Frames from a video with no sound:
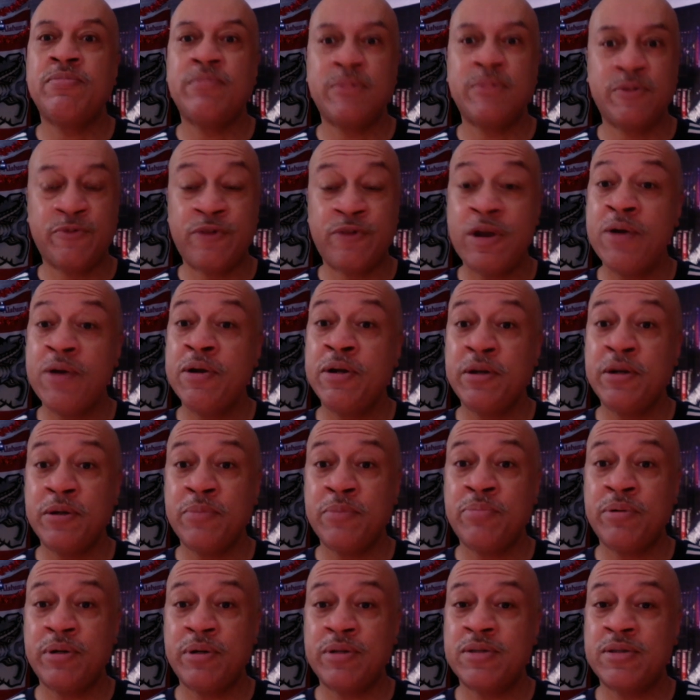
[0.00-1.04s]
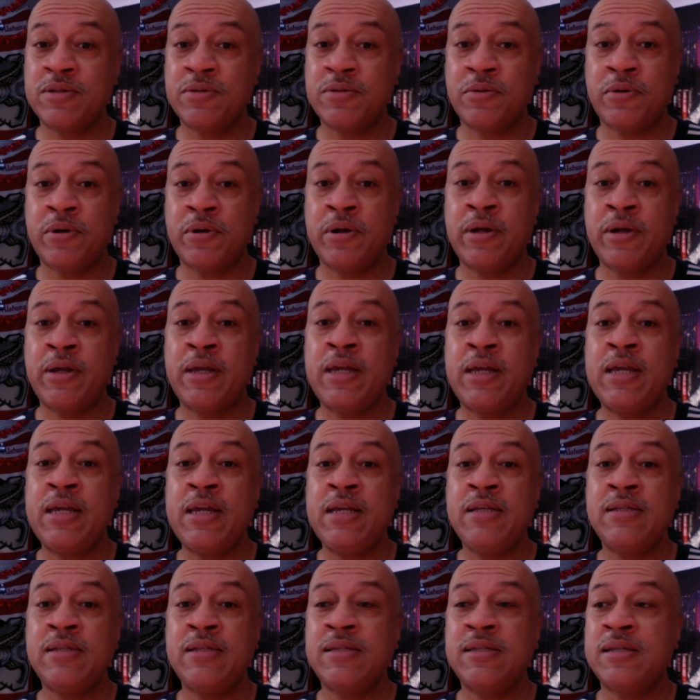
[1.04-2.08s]
Very good bookstore.
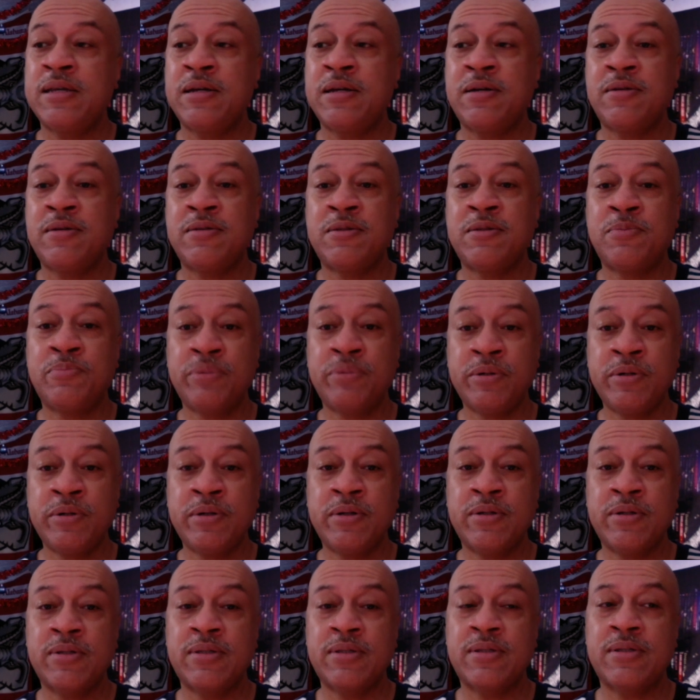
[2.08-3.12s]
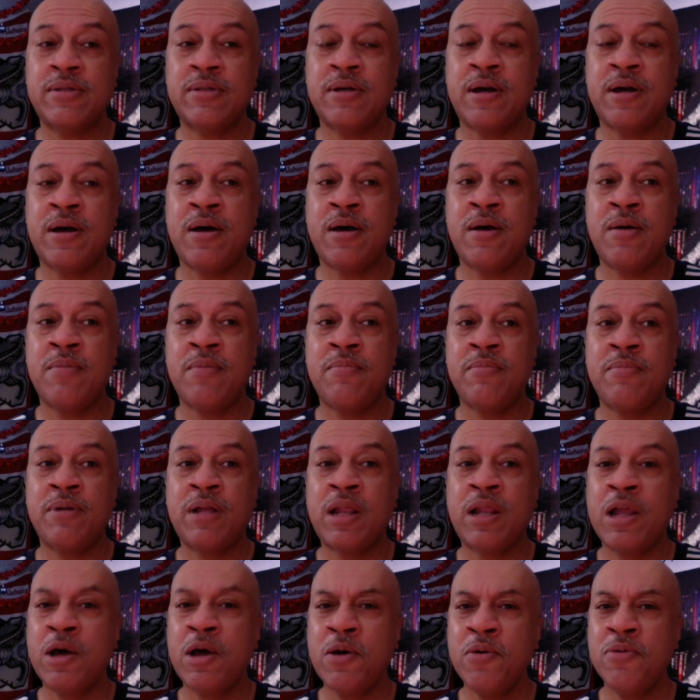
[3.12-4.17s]
He sells books,
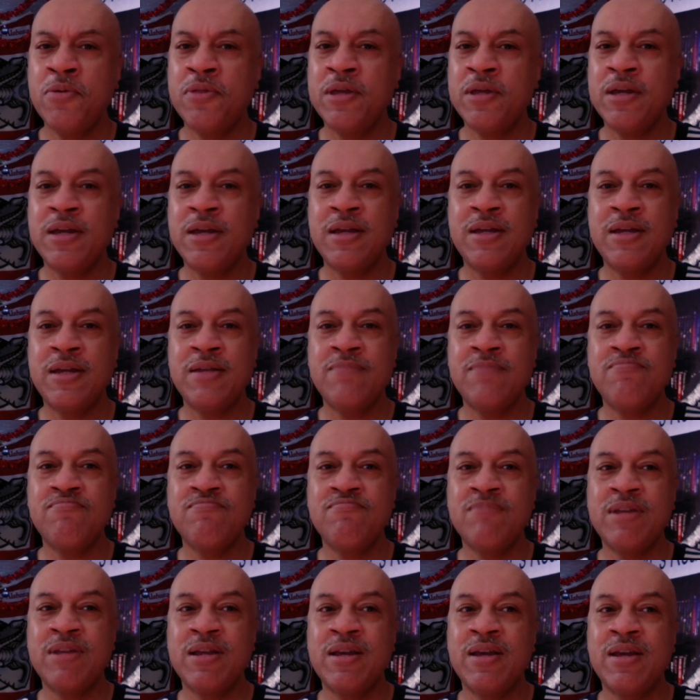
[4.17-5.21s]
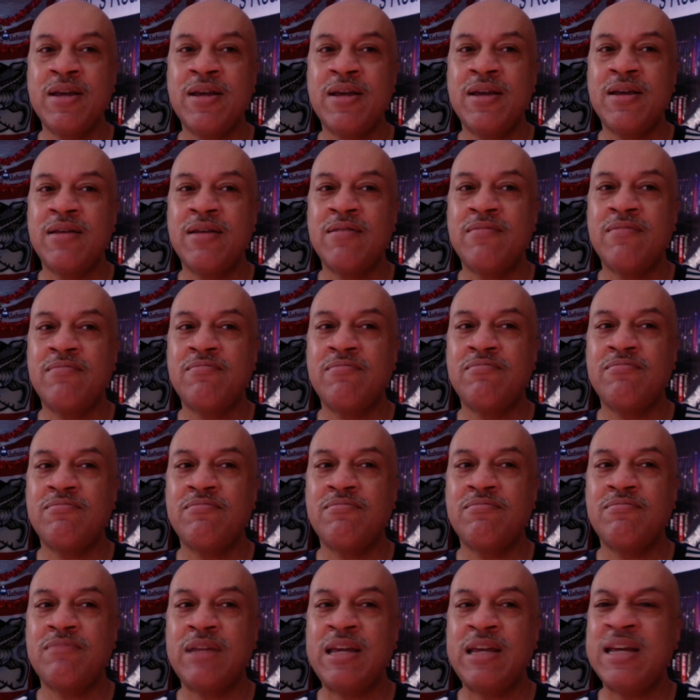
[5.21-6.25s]
clothing,
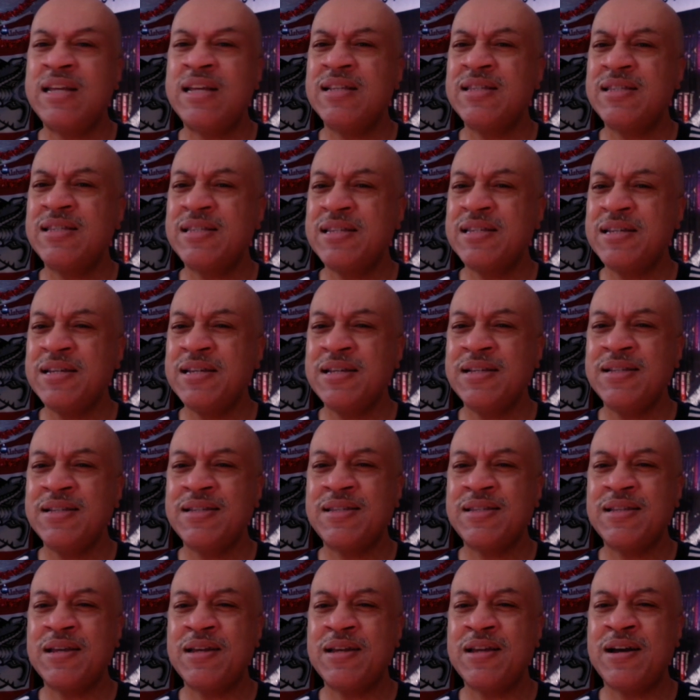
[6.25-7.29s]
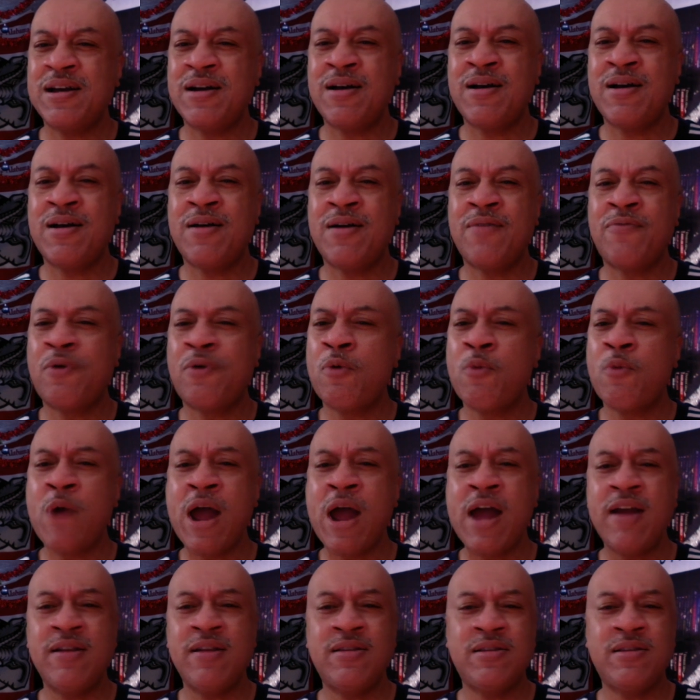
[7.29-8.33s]
incense, a
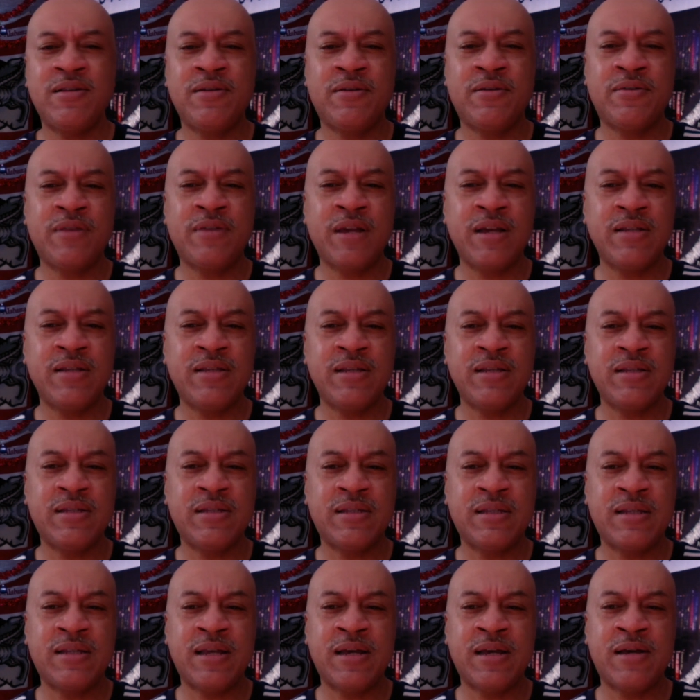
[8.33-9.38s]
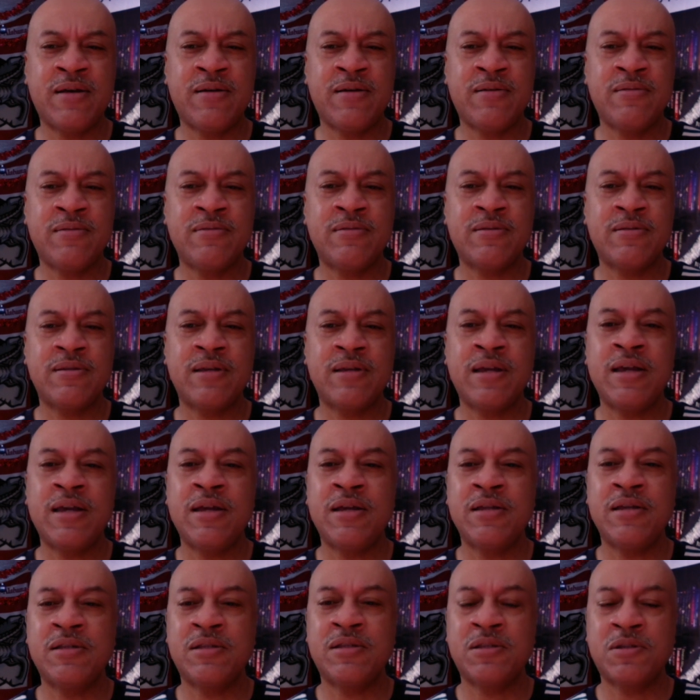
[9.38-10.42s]
variety of things he sells in
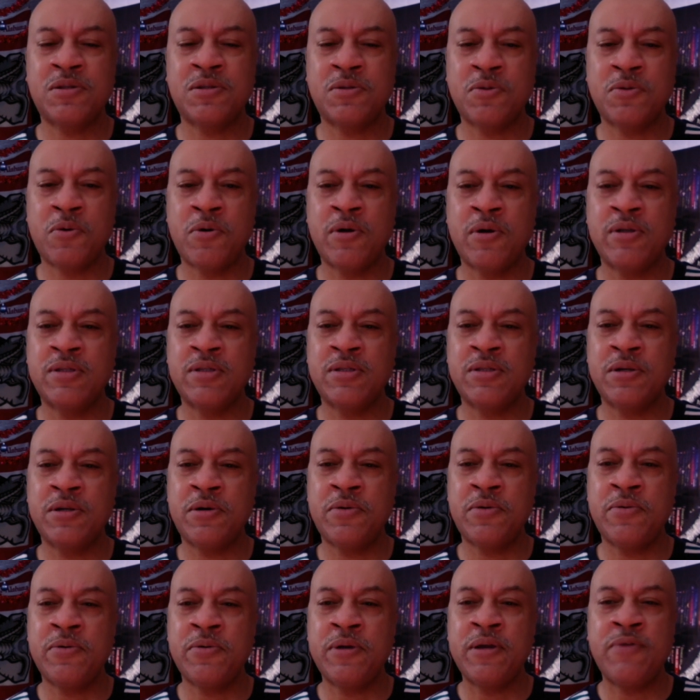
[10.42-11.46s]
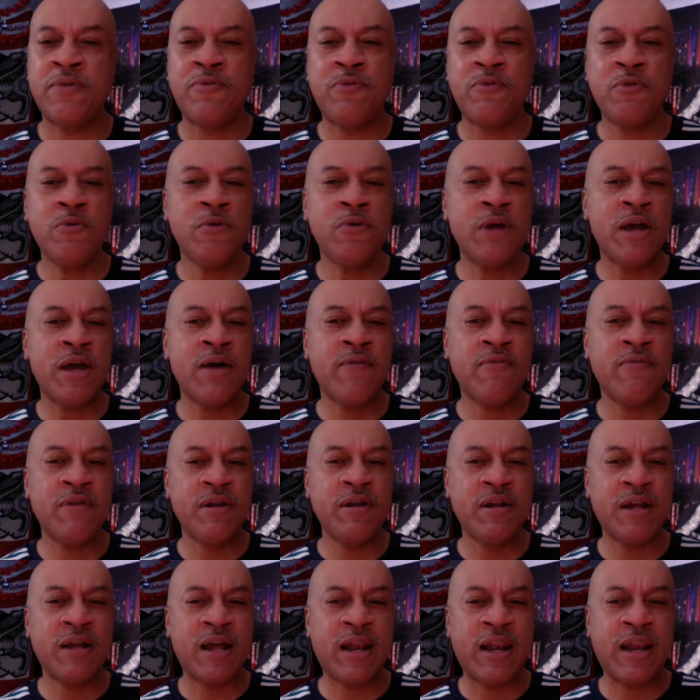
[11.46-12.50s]
his store. So if you ever
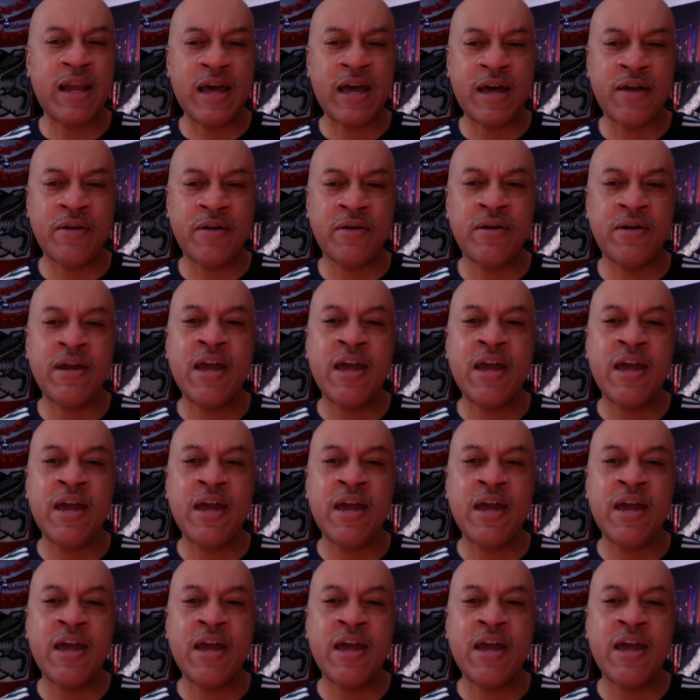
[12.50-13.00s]
in Atlanta